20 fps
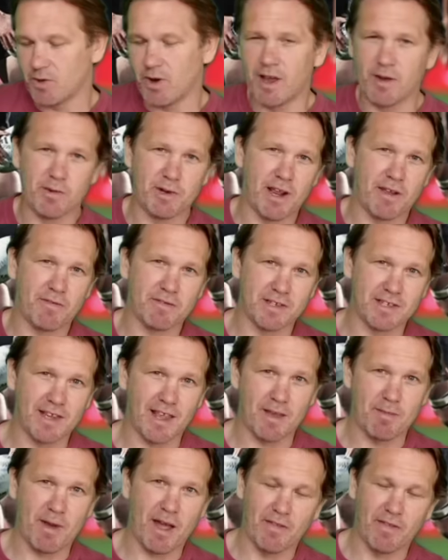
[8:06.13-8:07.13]
I would have to say
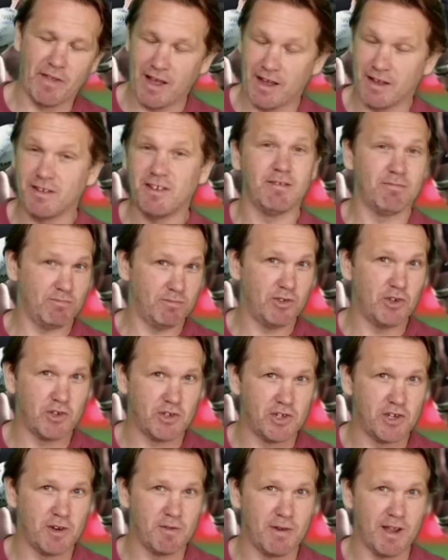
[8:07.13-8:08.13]
about that. Good
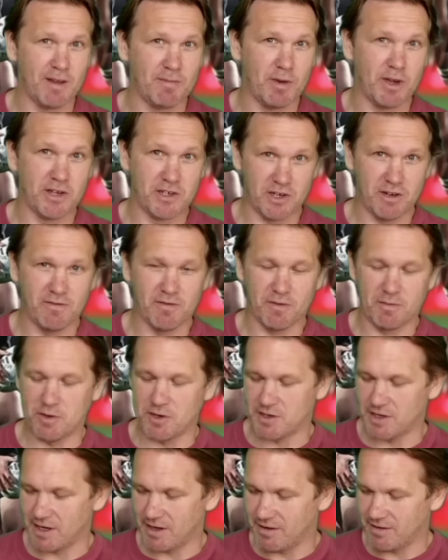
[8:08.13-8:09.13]
tune that, mind you, from New
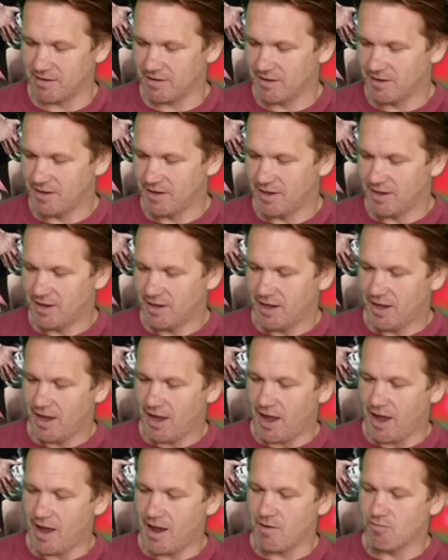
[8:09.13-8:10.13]
Zealand.
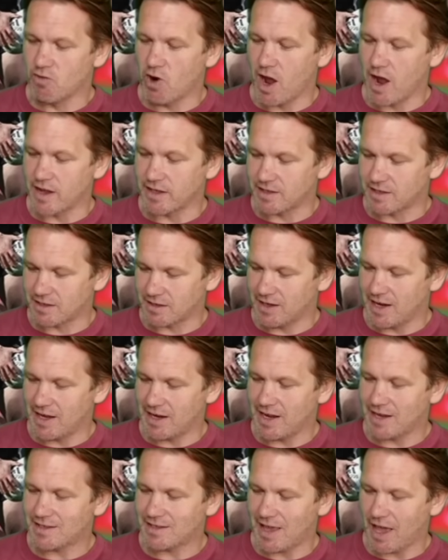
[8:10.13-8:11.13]
Right,
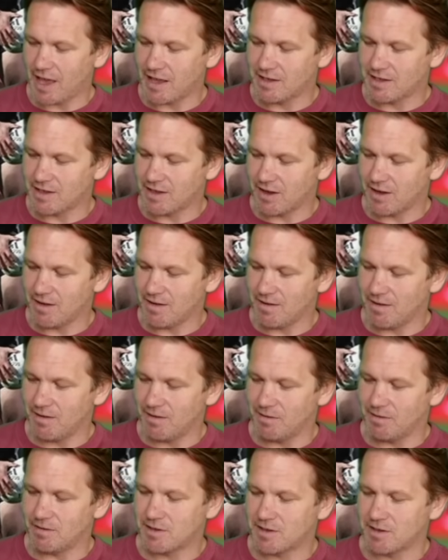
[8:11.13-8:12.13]
let's get into
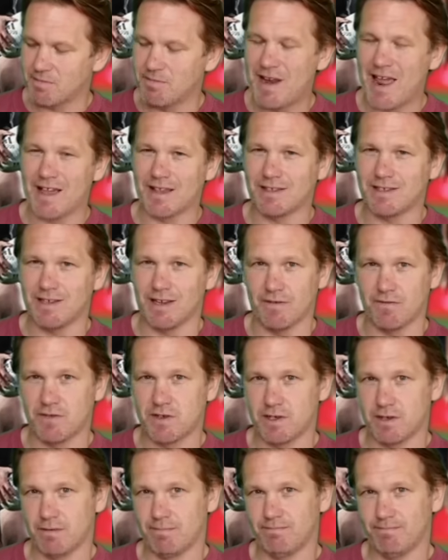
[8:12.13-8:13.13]
some
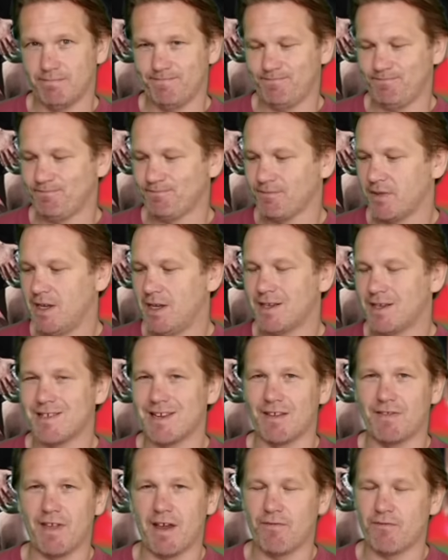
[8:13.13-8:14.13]
negatives.
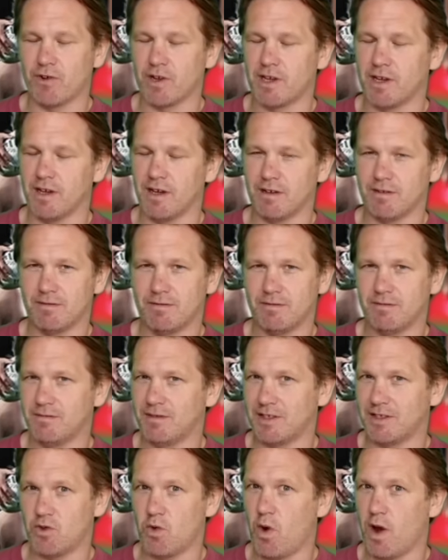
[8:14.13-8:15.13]
South Africa,
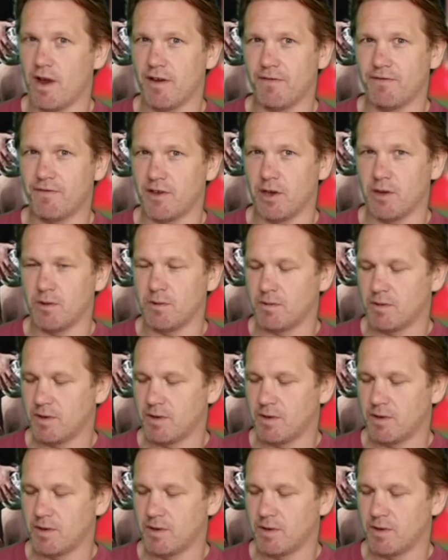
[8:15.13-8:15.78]
there's quite a few.